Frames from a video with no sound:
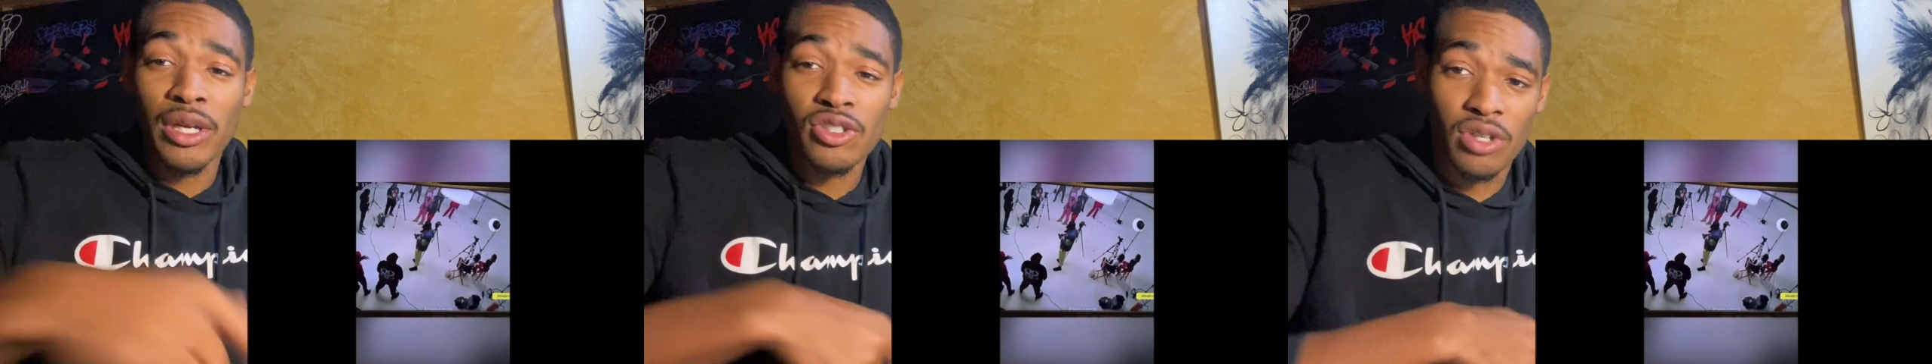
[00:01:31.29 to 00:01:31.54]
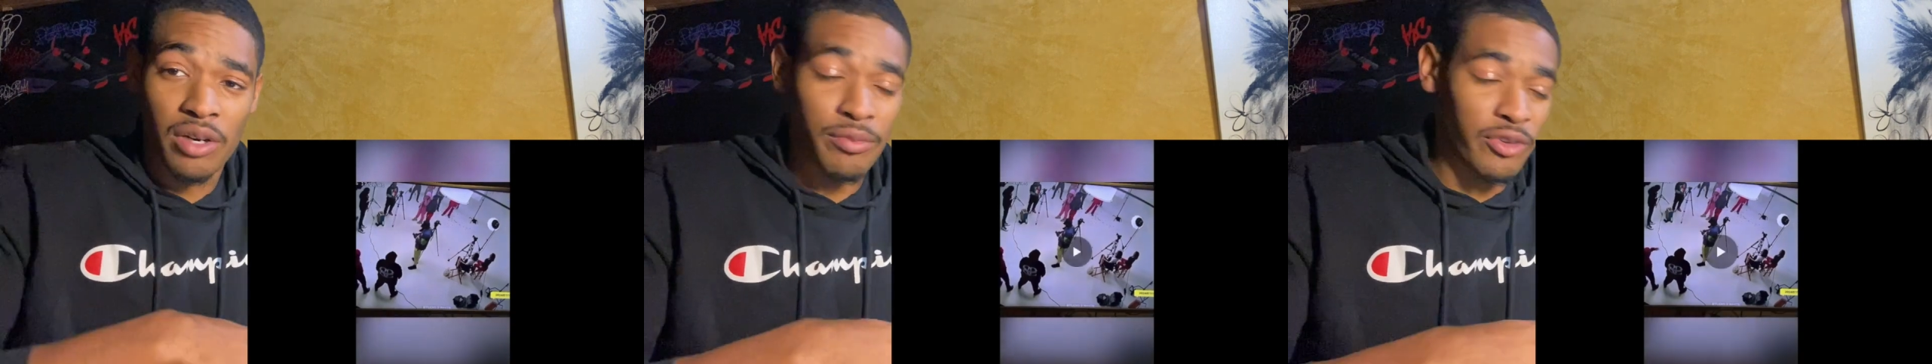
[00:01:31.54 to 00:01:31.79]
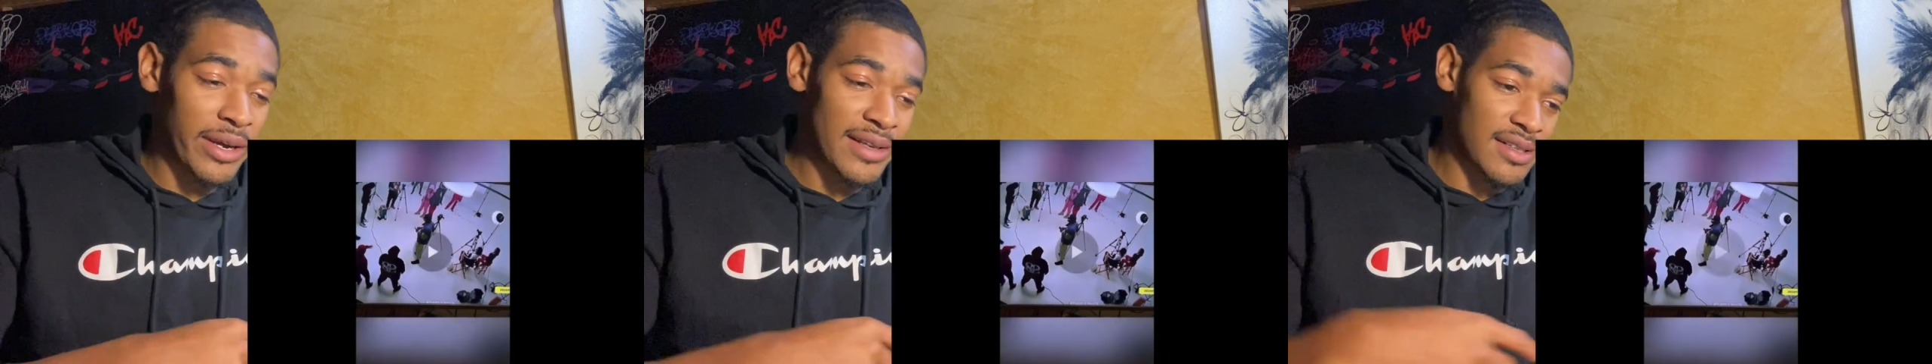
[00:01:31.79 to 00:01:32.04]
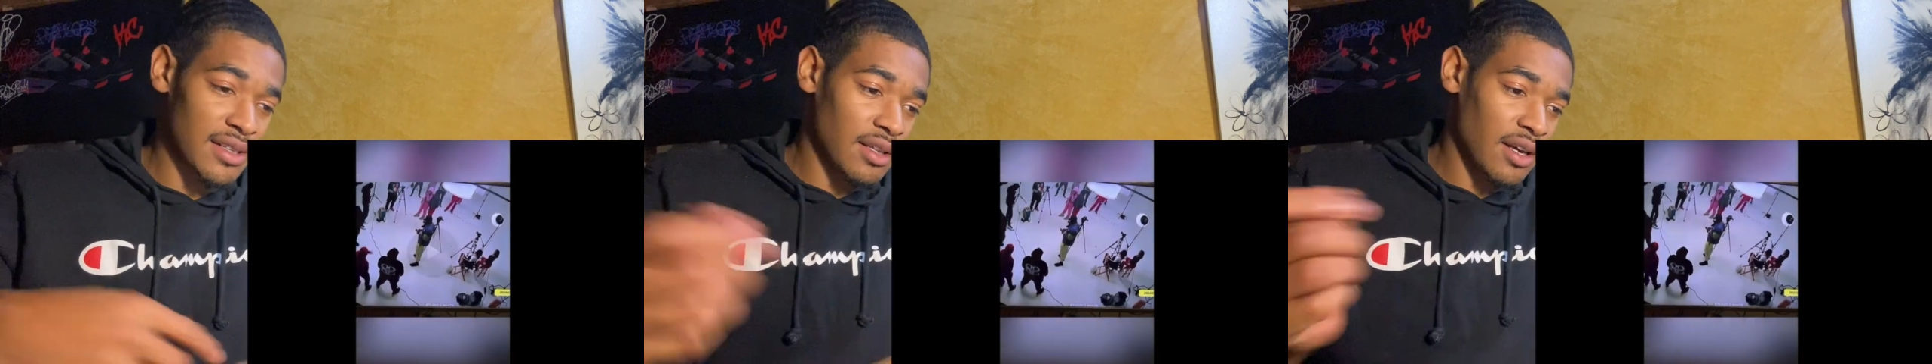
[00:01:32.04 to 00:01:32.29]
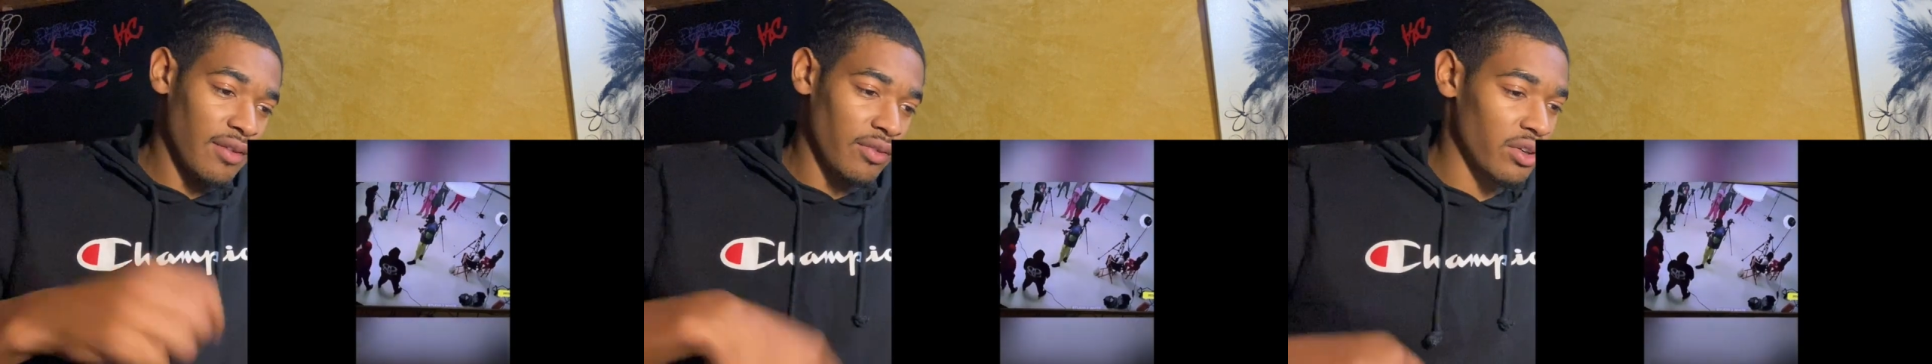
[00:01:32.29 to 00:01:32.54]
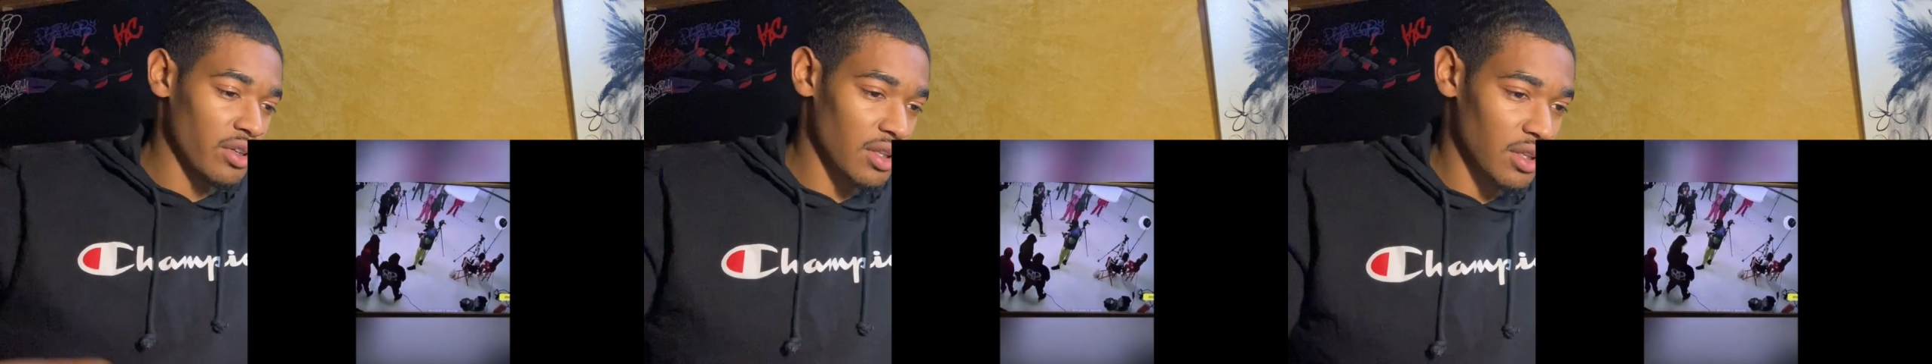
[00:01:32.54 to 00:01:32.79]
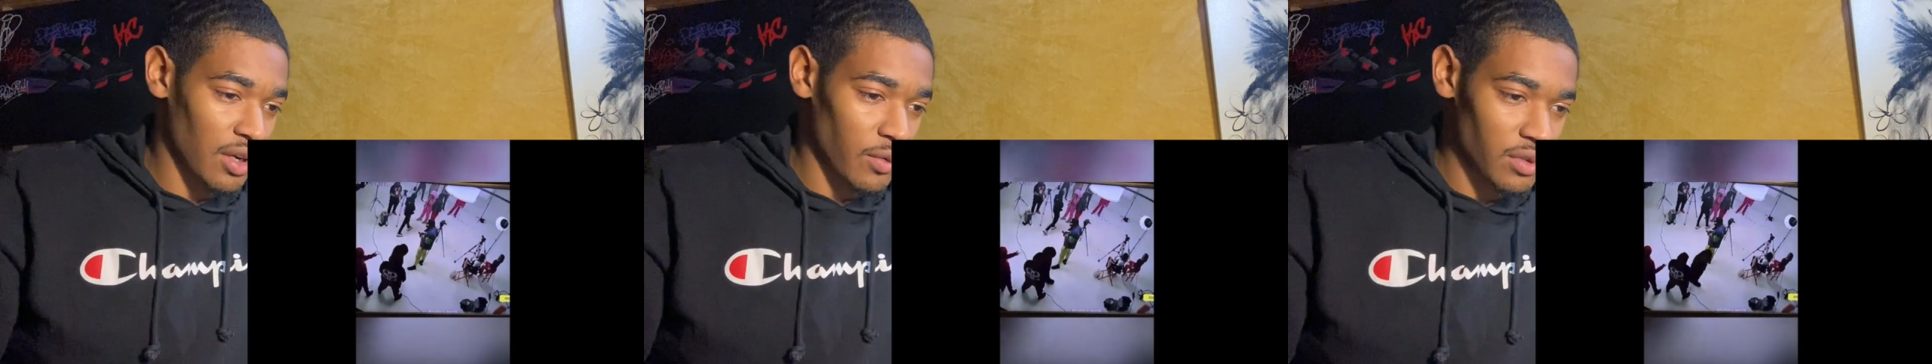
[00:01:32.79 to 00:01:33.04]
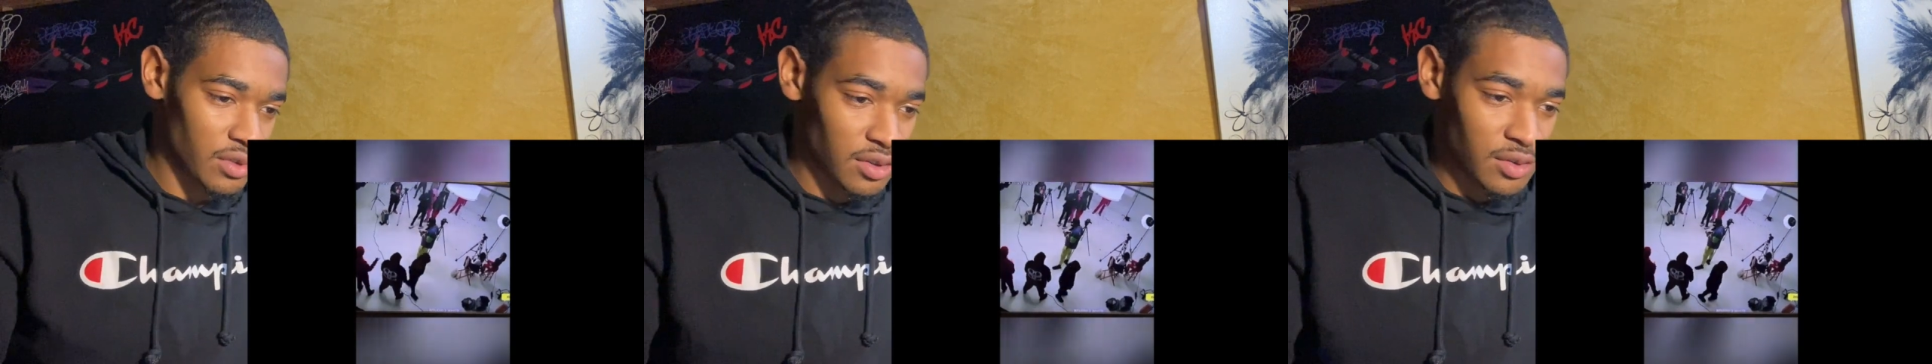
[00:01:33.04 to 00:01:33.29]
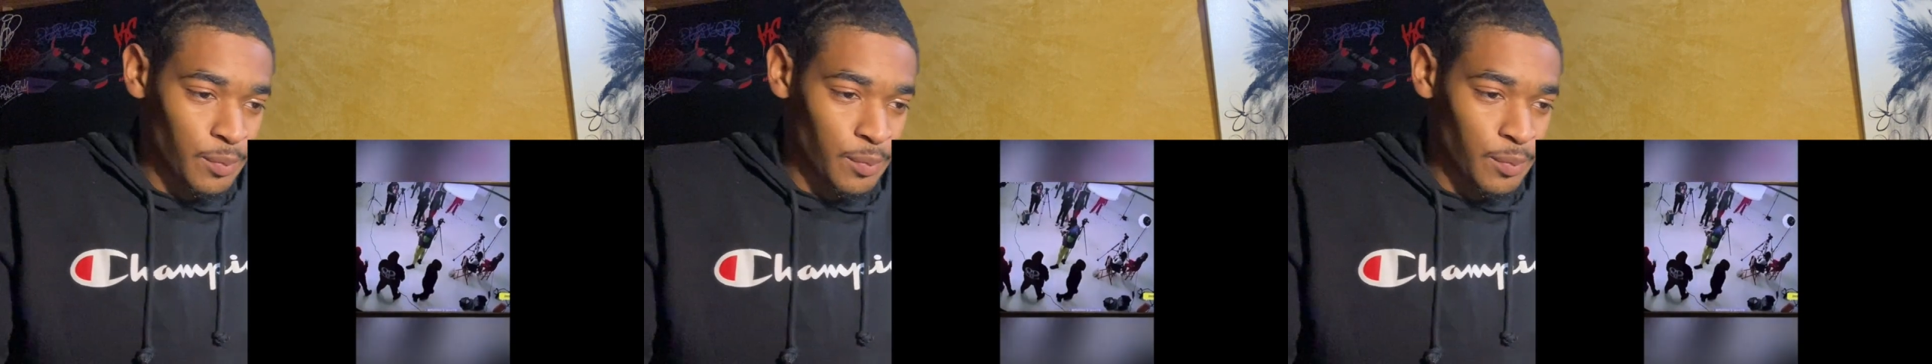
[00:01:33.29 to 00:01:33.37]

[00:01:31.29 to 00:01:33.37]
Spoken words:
sure I react to the live and everything after this.